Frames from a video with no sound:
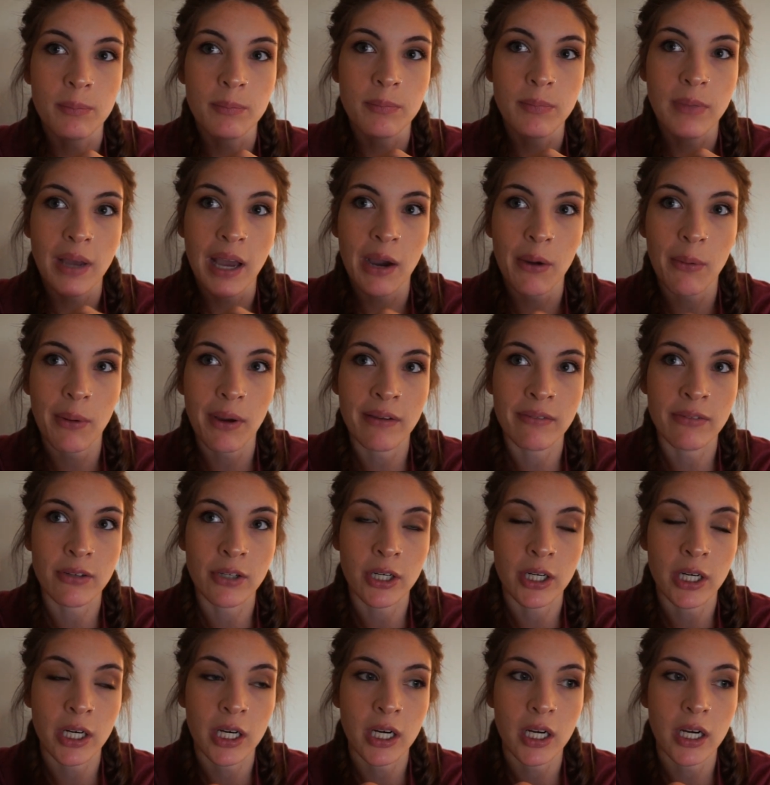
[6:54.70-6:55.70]

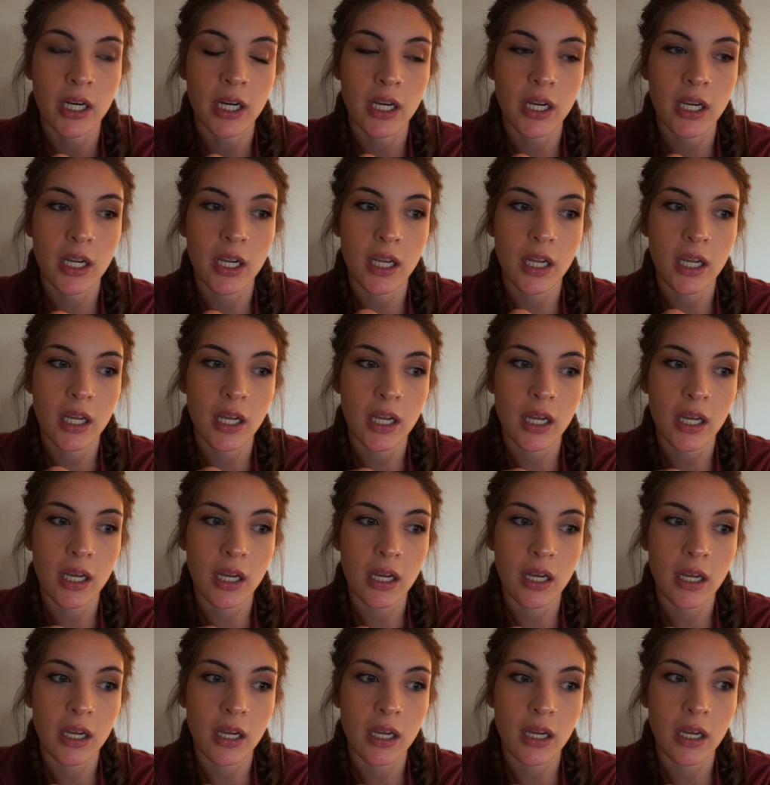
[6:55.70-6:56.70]
However,
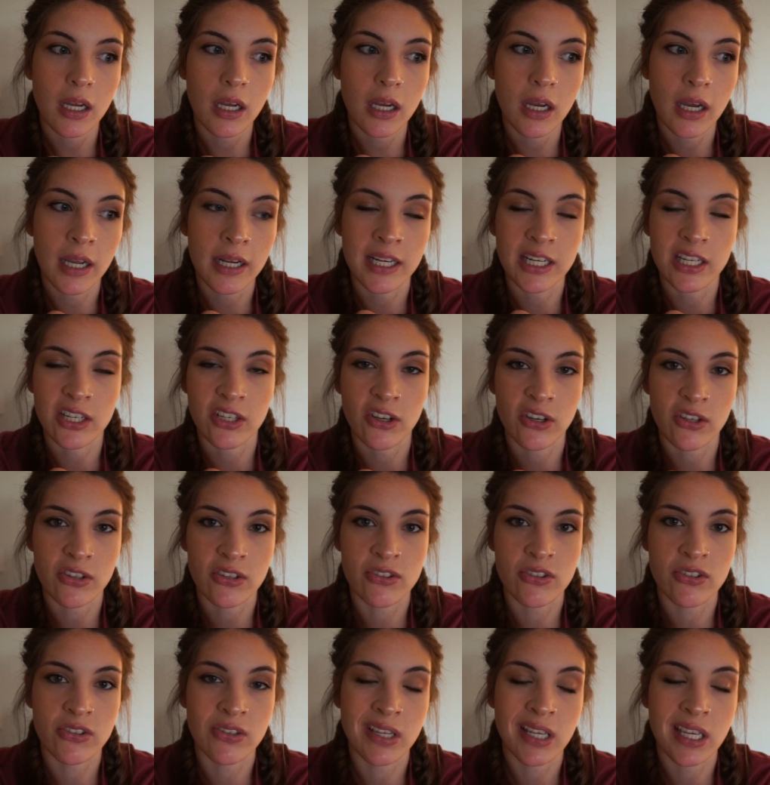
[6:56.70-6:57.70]
I need to cook
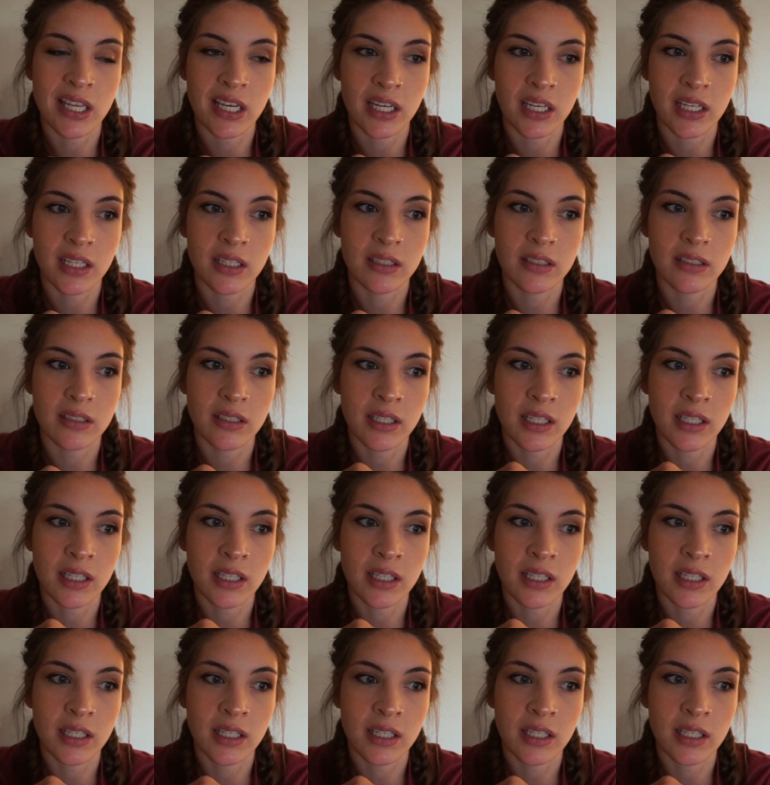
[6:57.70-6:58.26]
the zucchini,